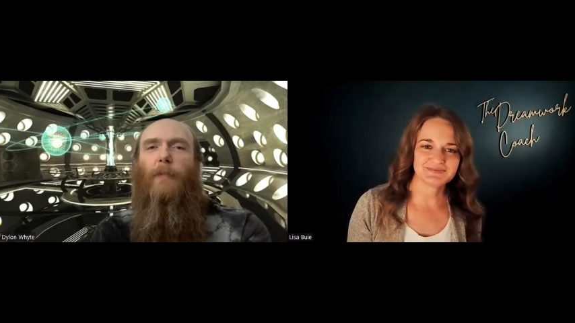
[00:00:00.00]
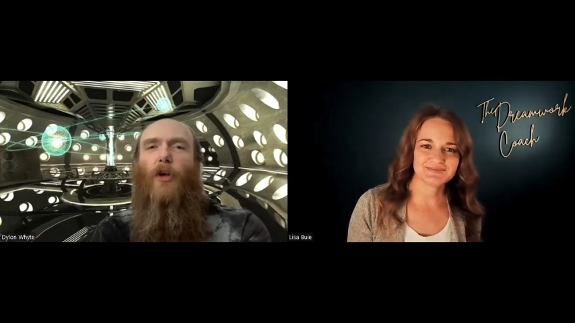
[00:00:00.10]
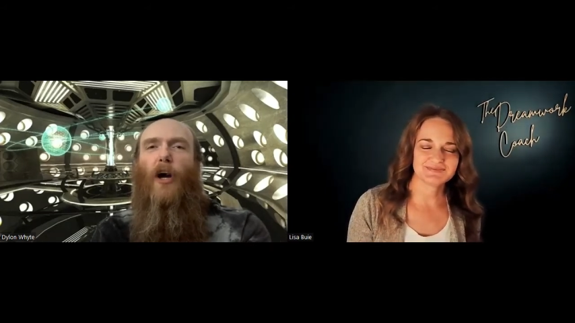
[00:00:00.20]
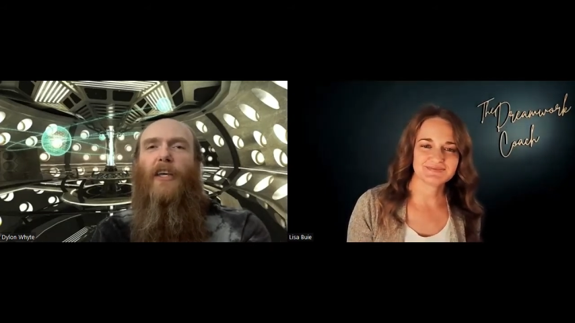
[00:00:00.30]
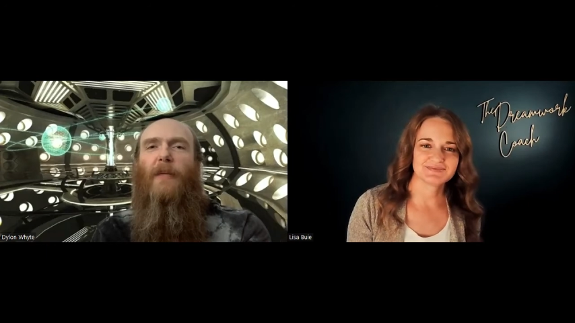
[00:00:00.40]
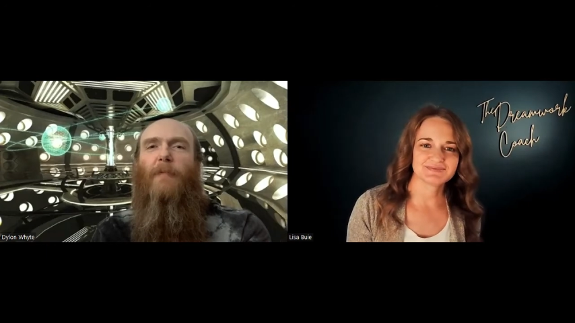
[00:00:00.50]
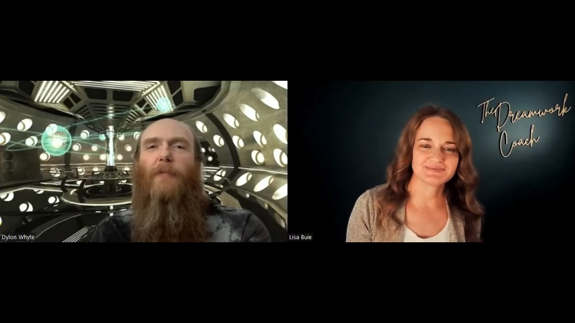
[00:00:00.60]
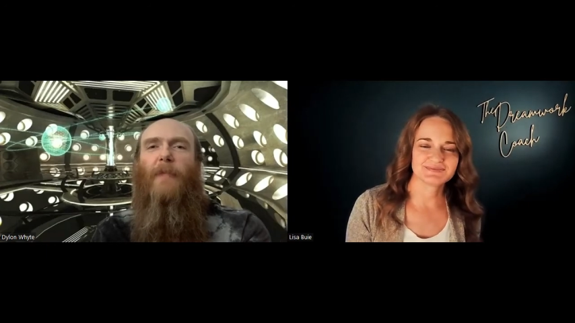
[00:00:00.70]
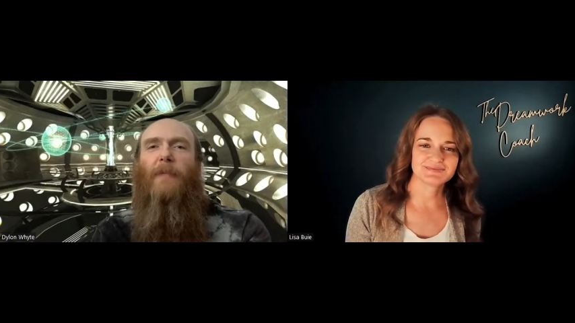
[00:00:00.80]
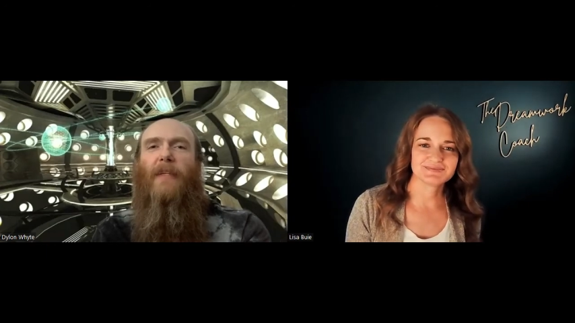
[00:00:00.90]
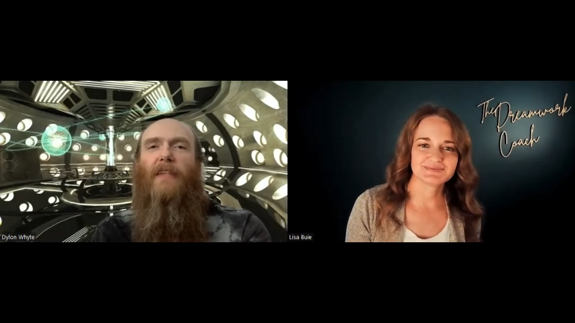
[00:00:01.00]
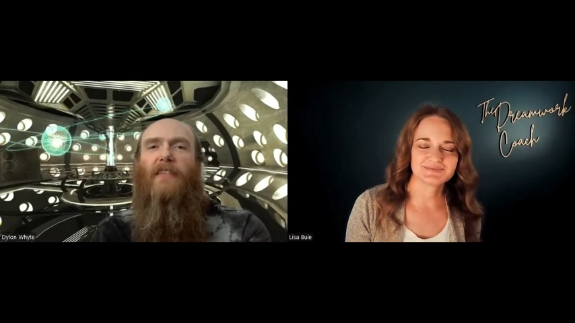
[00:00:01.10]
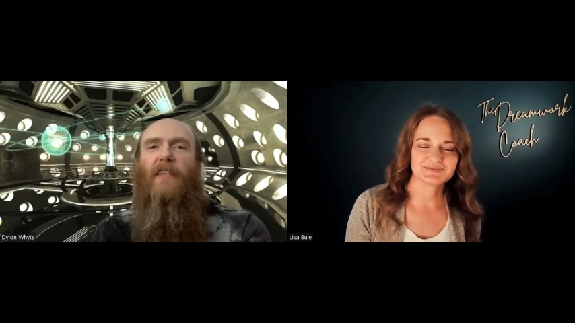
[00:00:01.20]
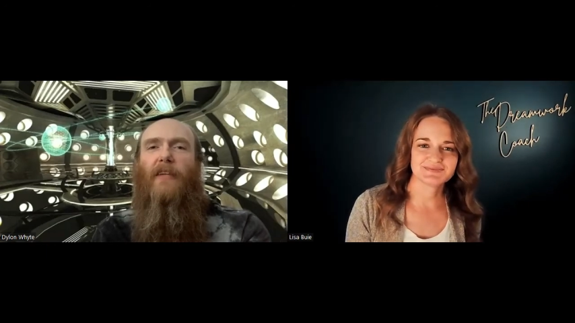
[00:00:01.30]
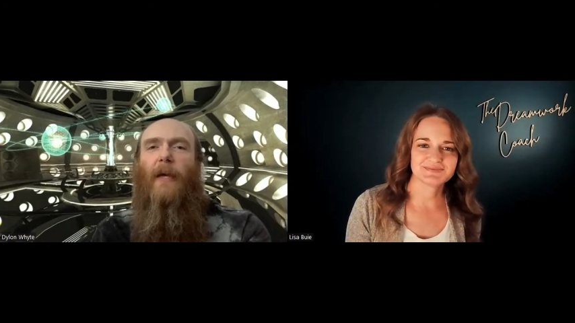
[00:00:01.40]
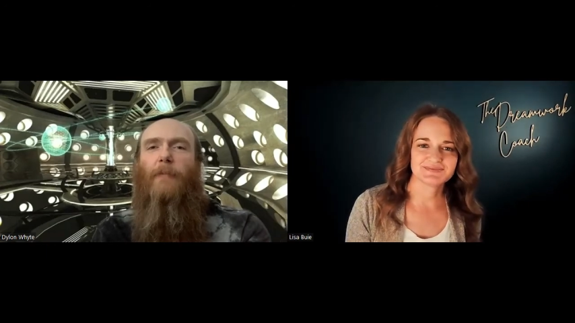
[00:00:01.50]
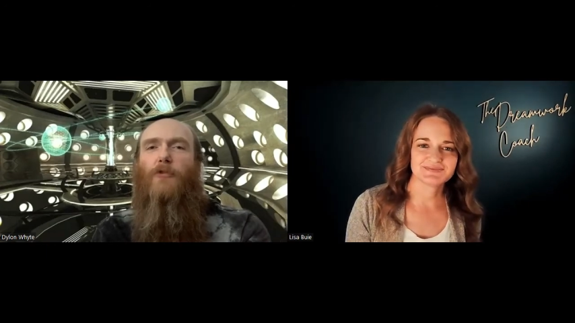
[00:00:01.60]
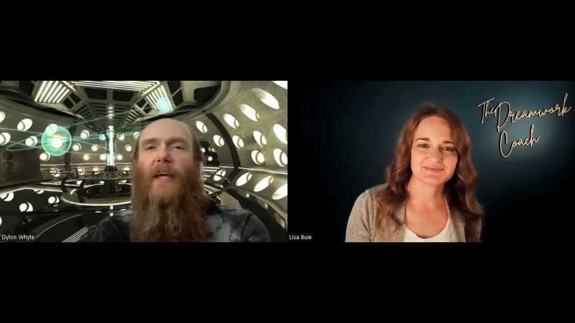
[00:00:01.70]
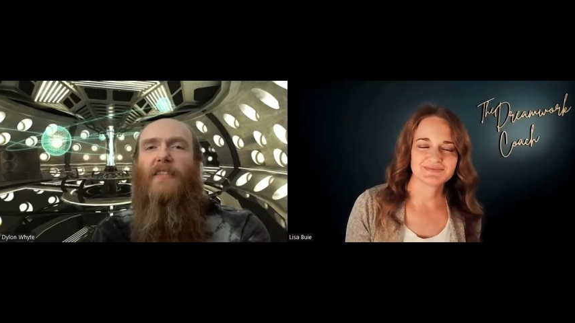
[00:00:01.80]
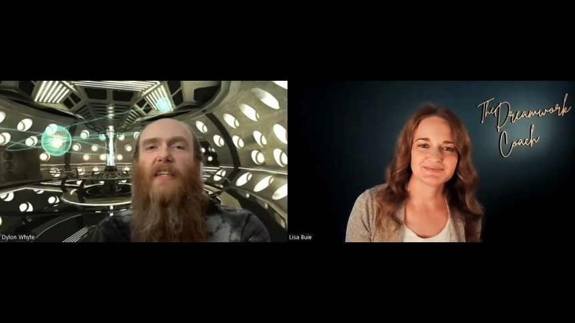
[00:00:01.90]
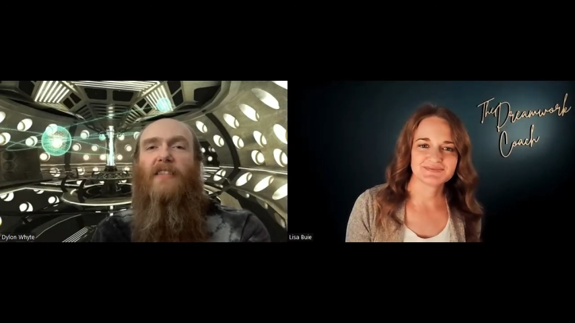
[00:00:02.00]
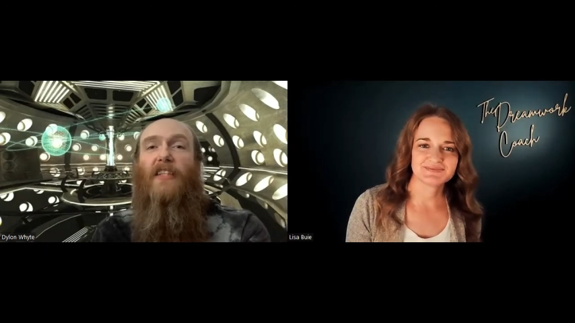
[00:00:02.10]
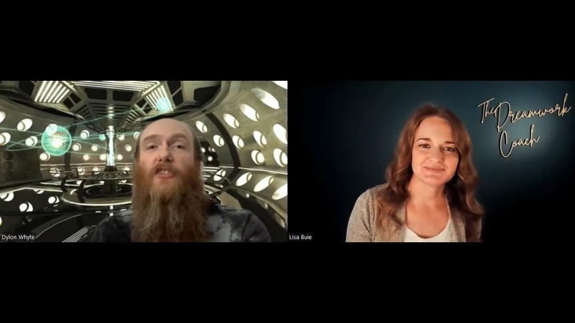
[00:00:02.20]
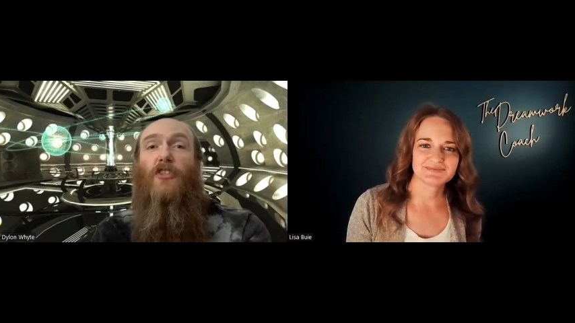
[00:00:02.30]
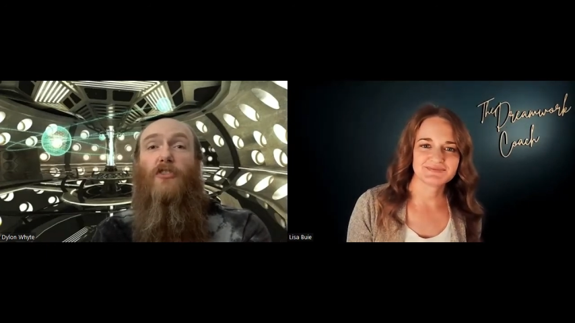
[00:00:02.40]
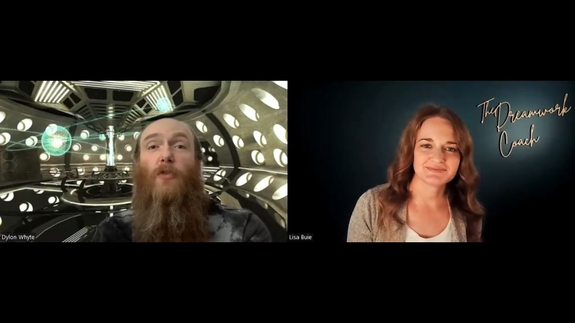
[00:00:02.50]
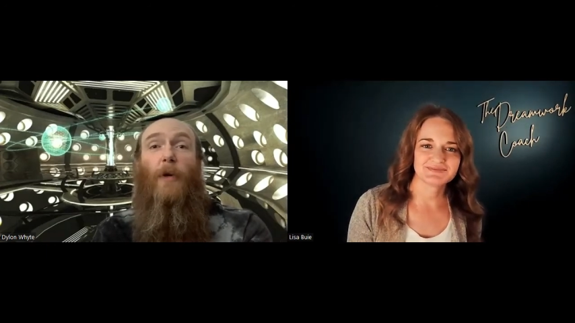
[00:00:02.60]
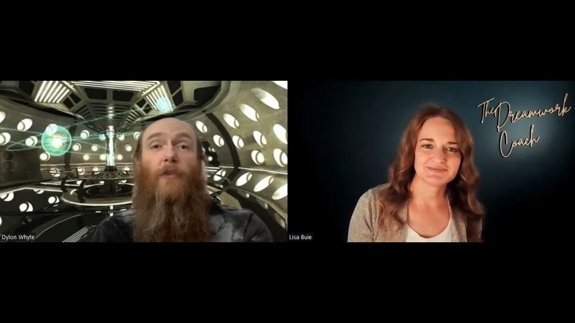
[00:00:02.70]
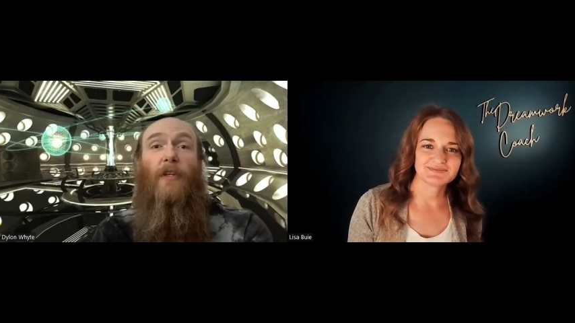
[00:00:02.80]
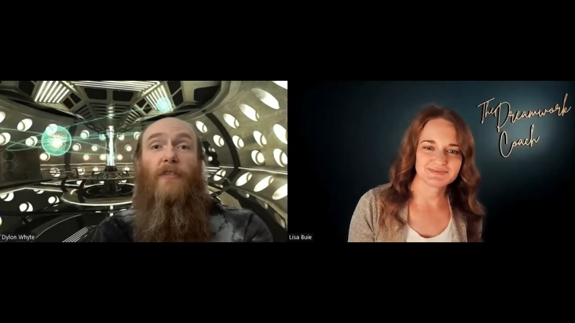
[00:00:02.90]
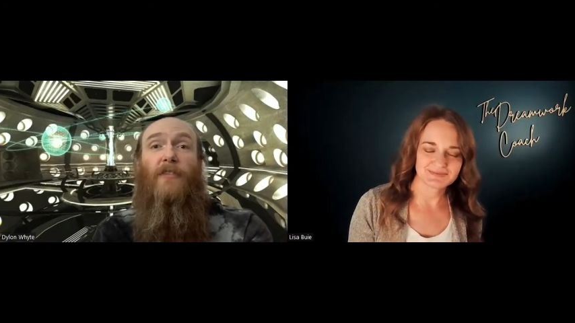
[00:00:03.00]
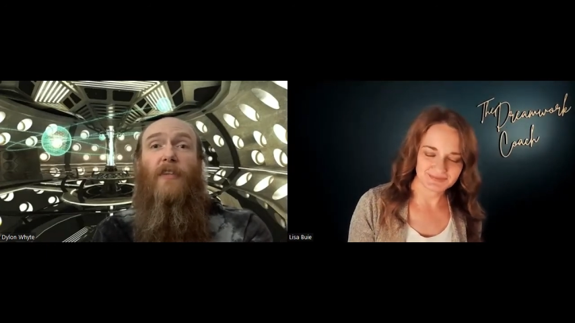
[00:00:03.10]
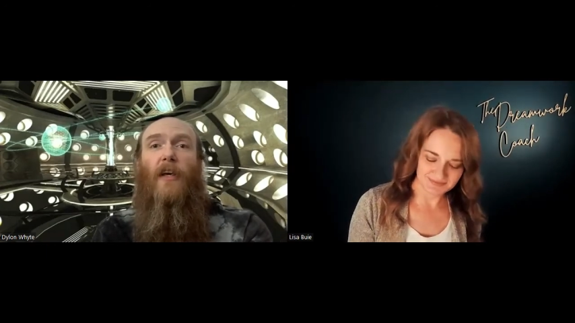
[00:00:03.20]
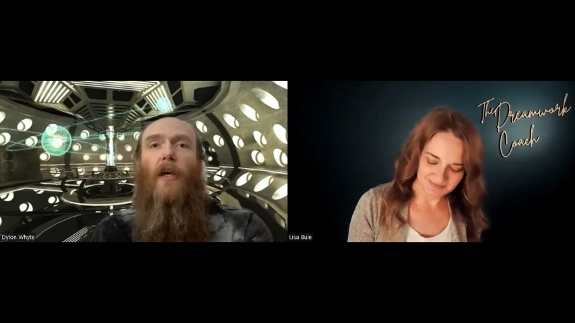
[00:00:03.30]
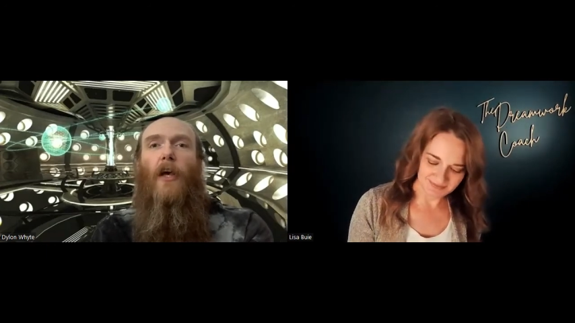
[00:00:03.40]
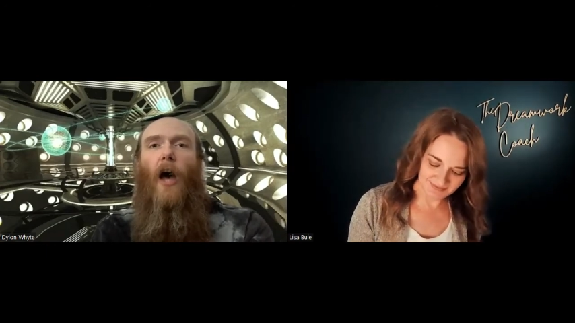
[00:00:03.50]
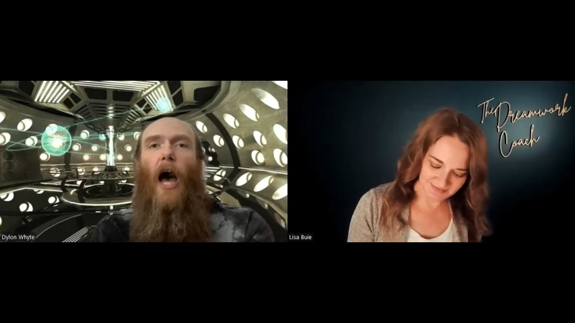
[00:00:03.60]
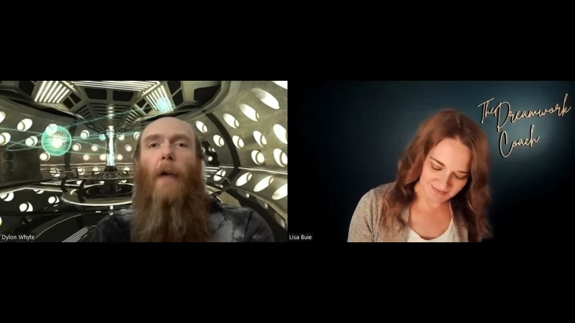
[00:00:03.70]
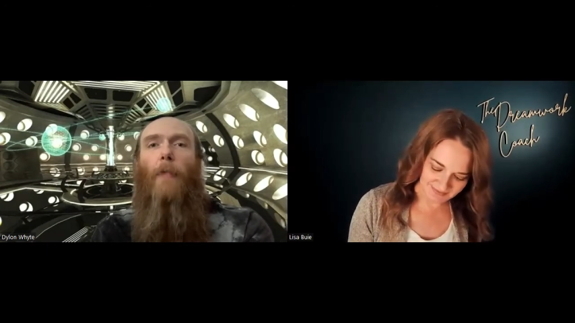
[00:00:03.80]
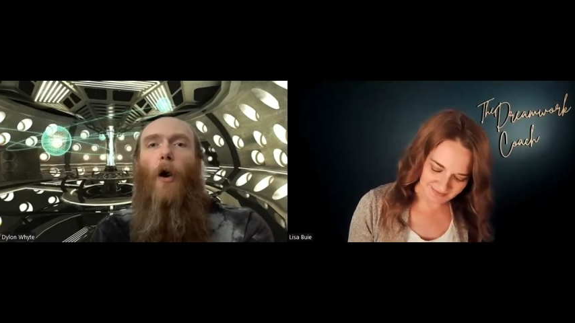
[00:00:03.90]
Speaker 1: I'm talking about, maybe in a slightly abstract sense, is just awareness. I'm